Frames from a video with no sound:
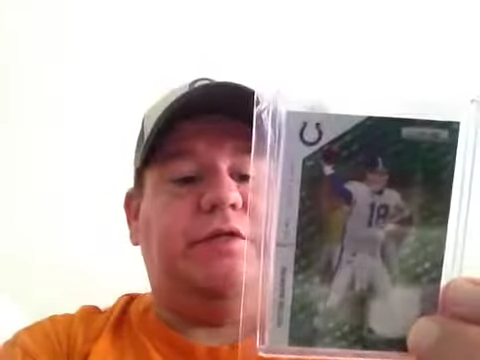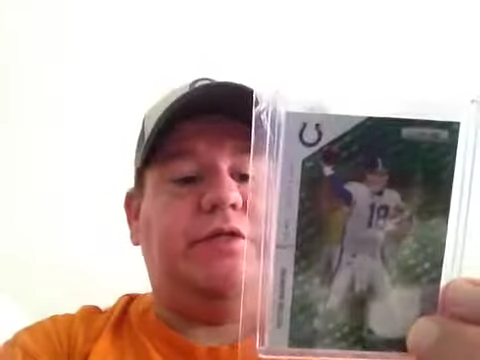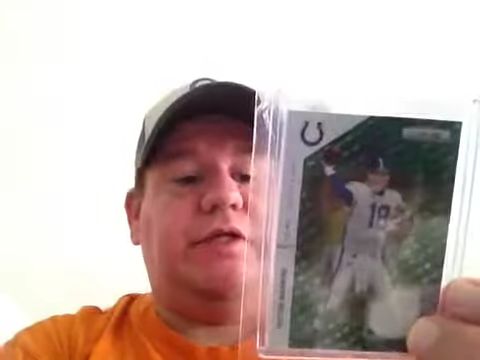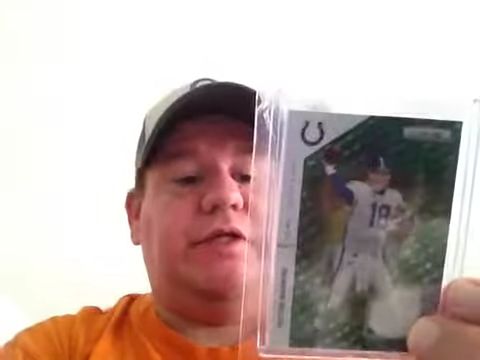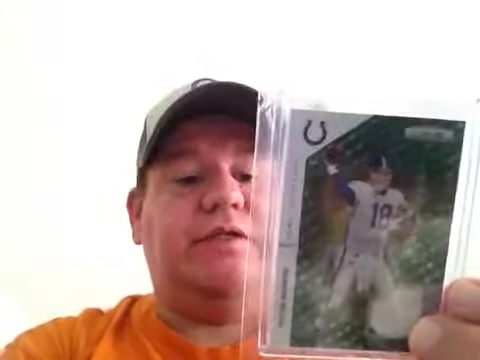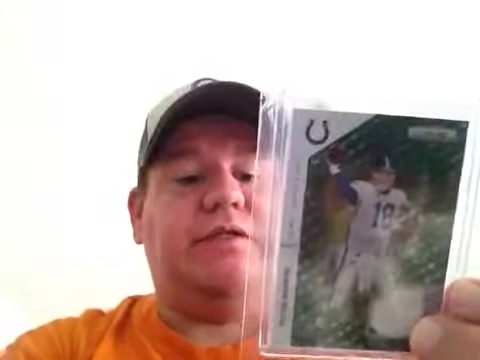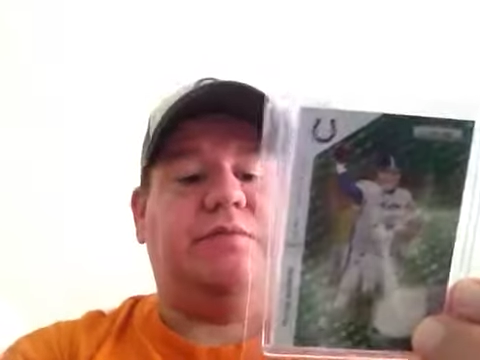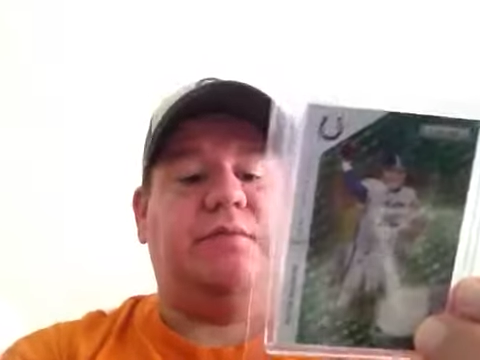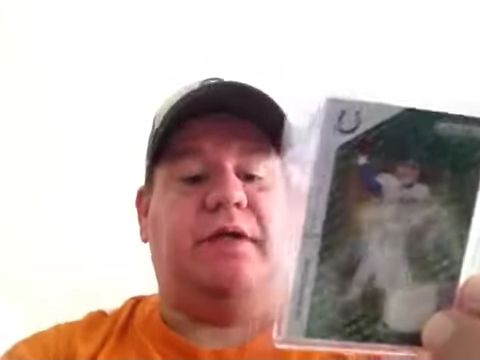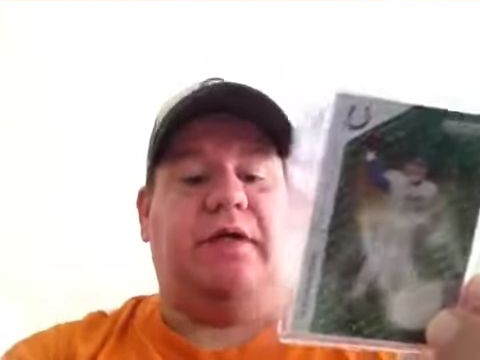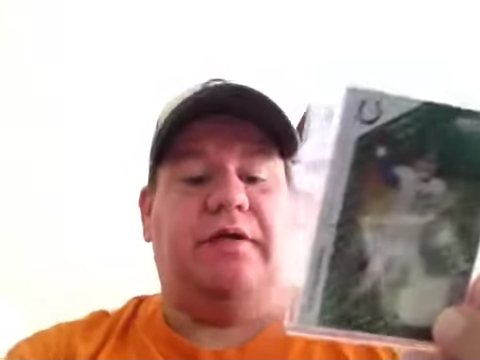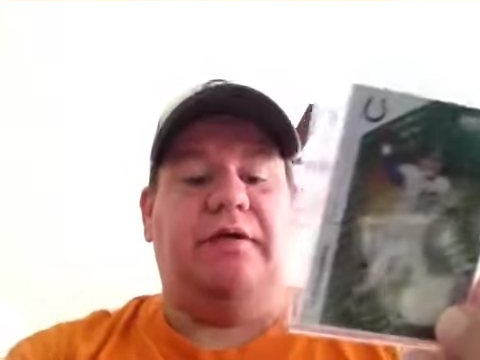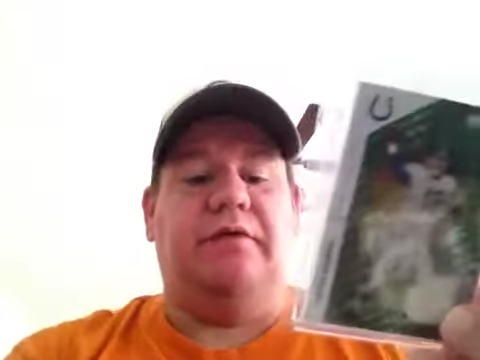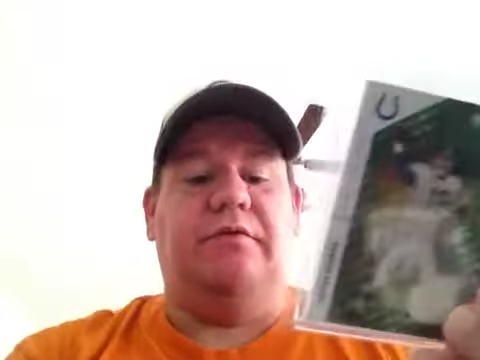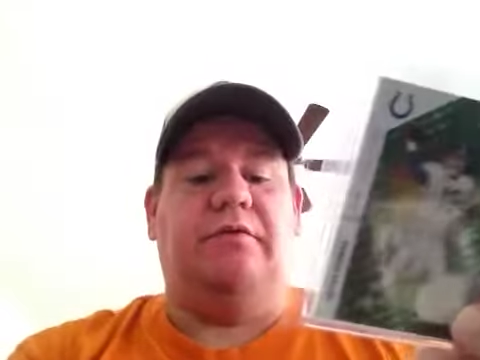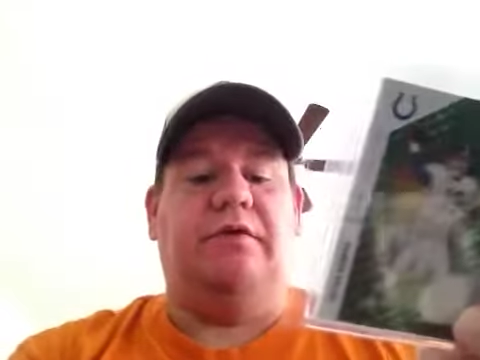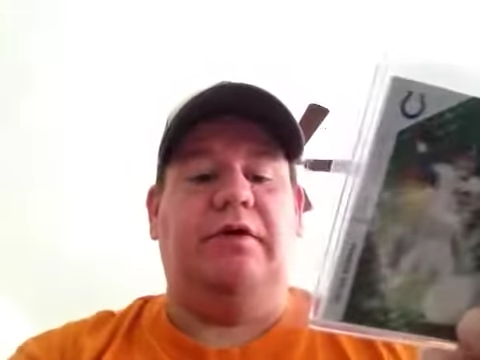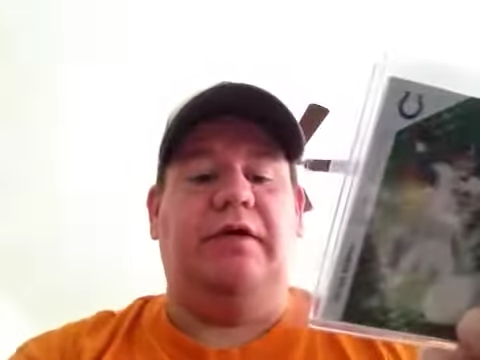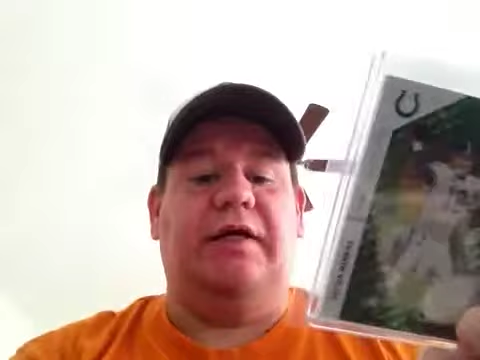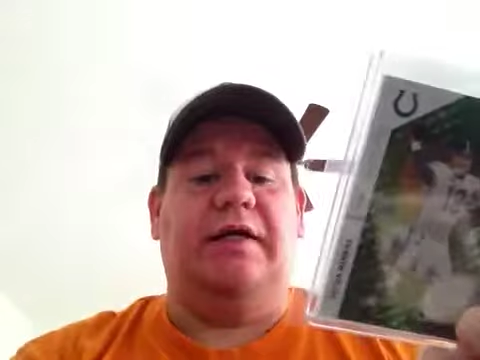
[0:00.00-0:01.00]
Jason, but I
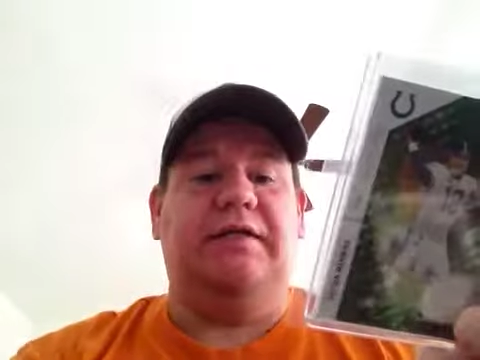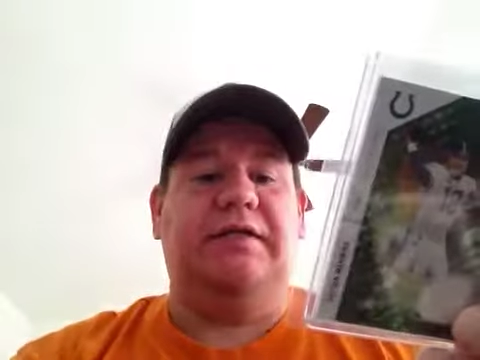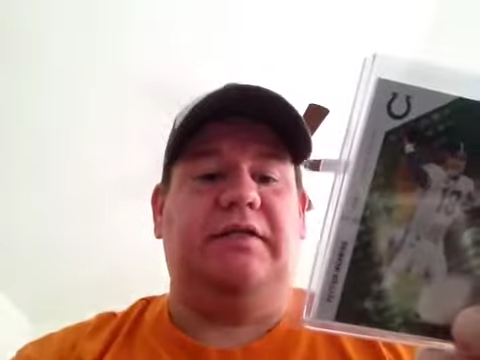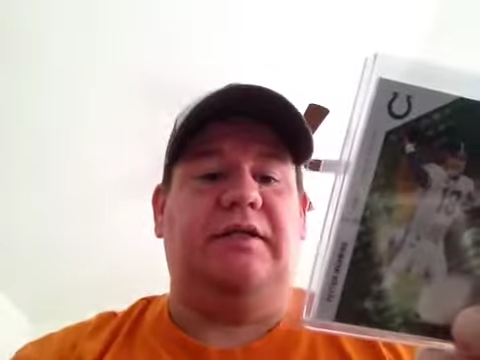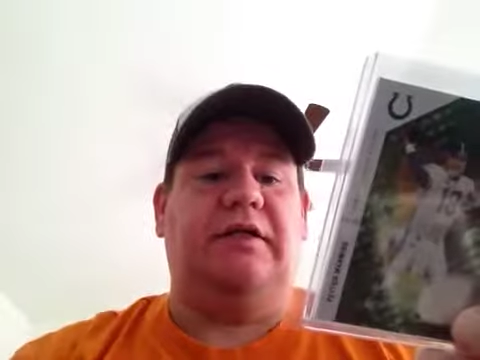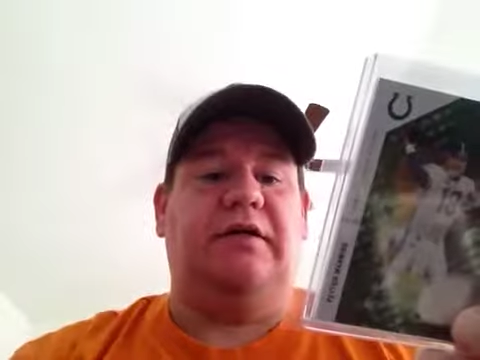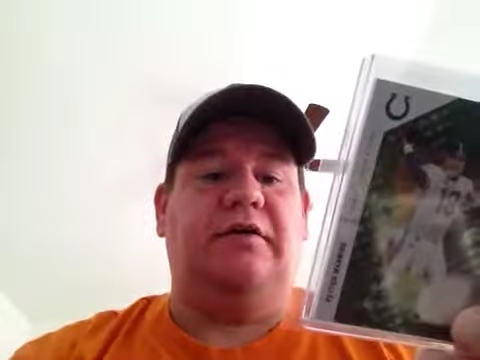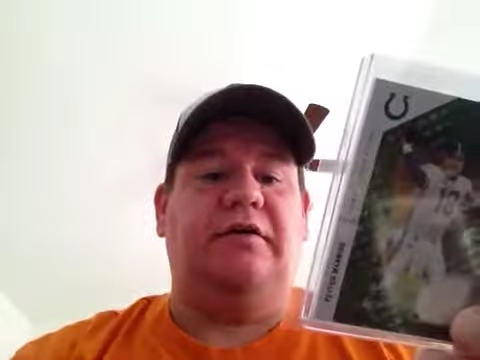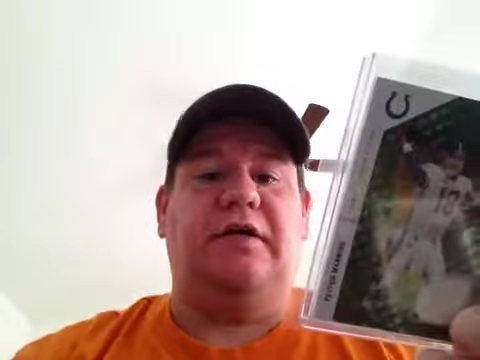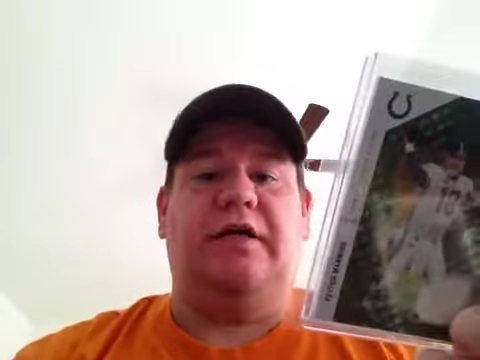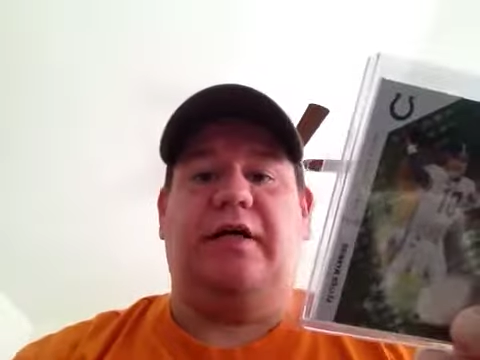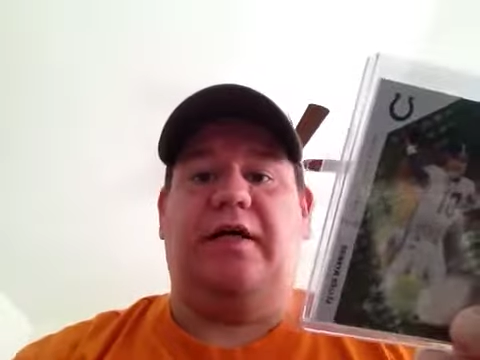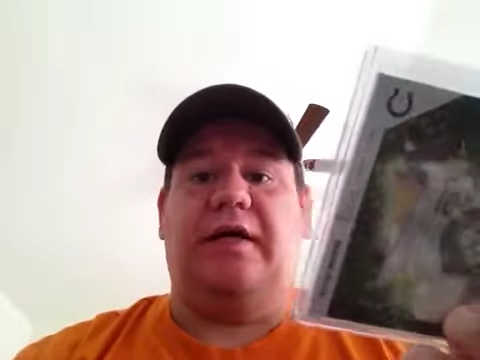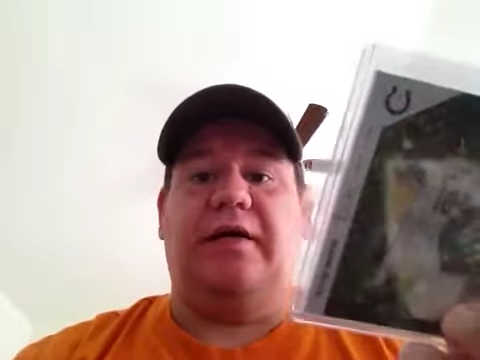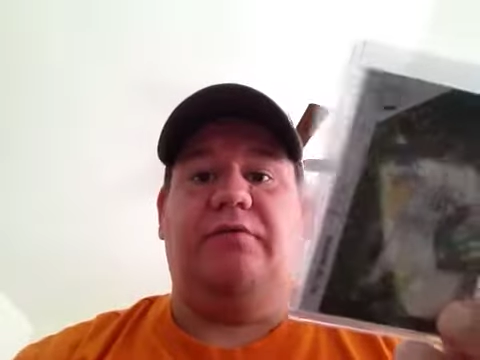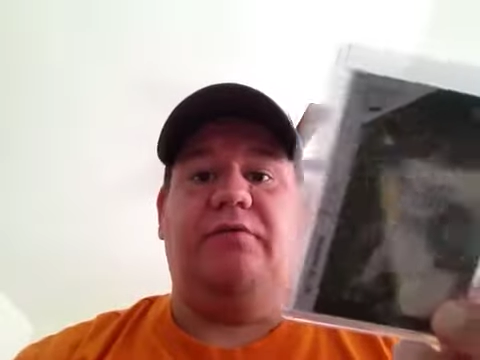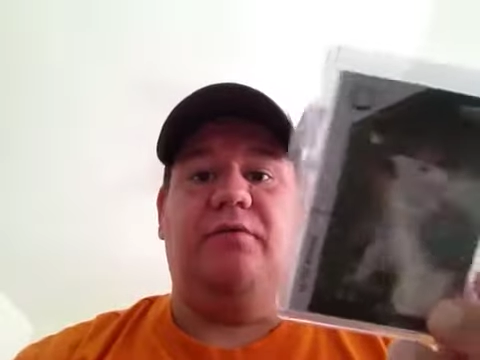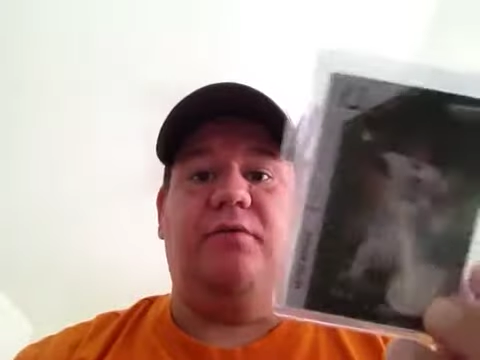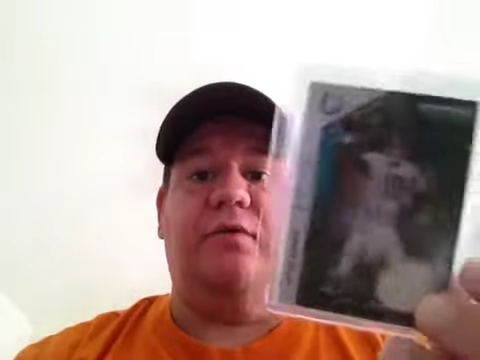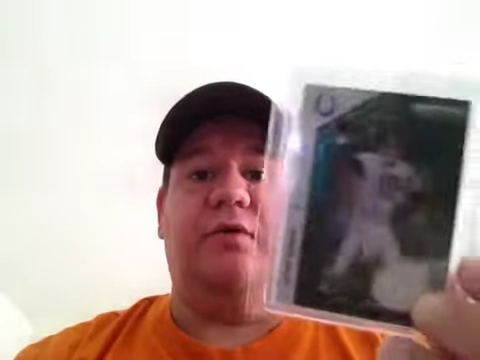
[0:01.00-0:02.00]
didn't realize that I already
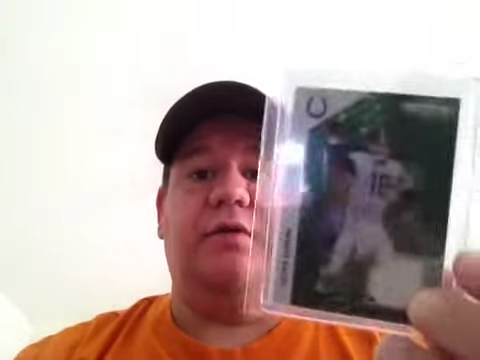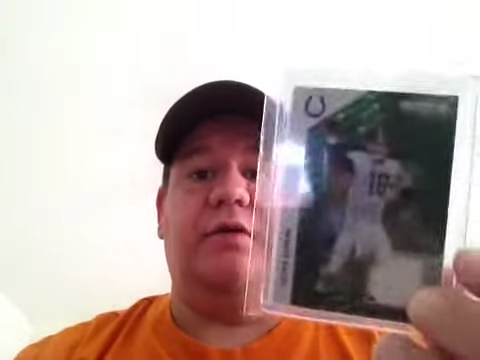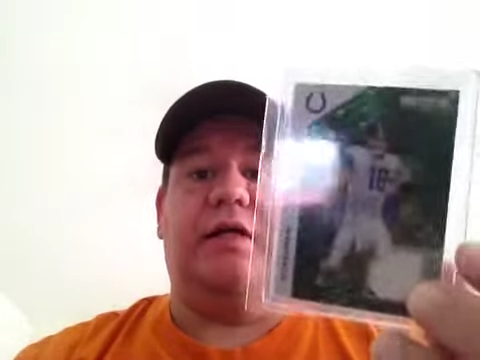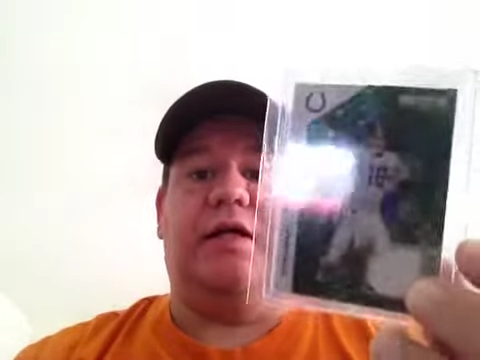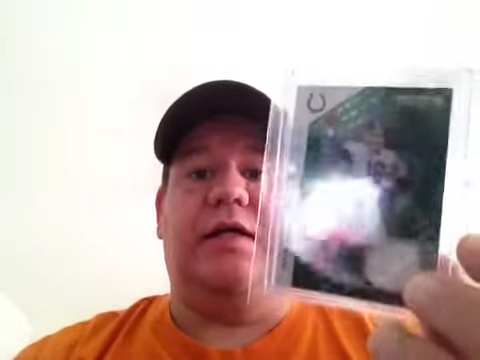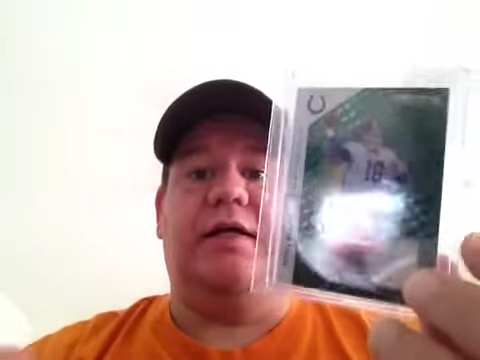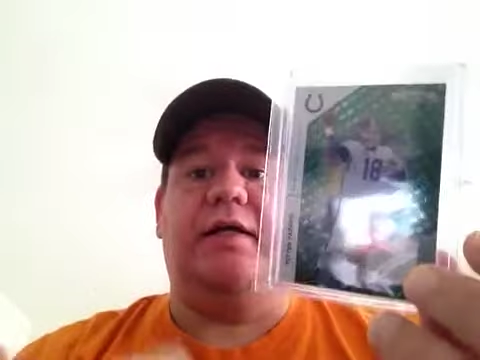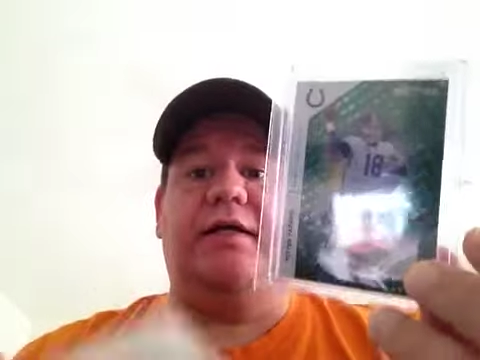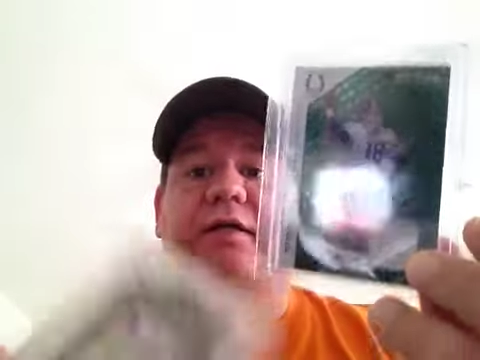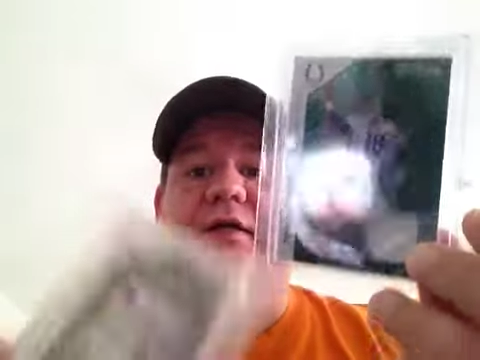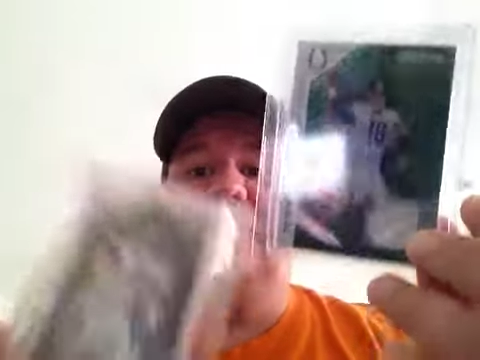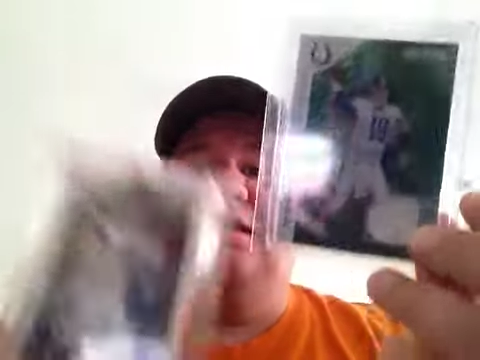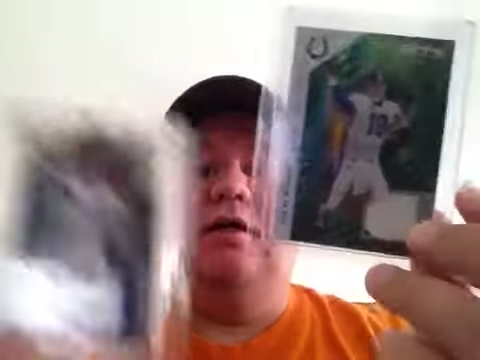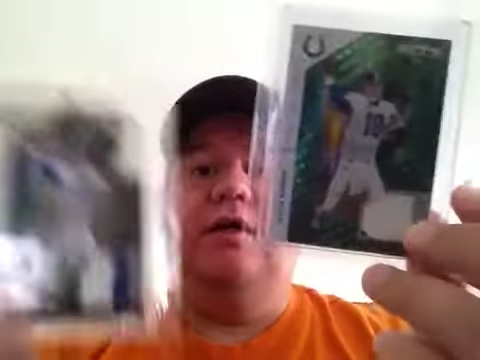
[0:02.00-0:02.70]
had one like it.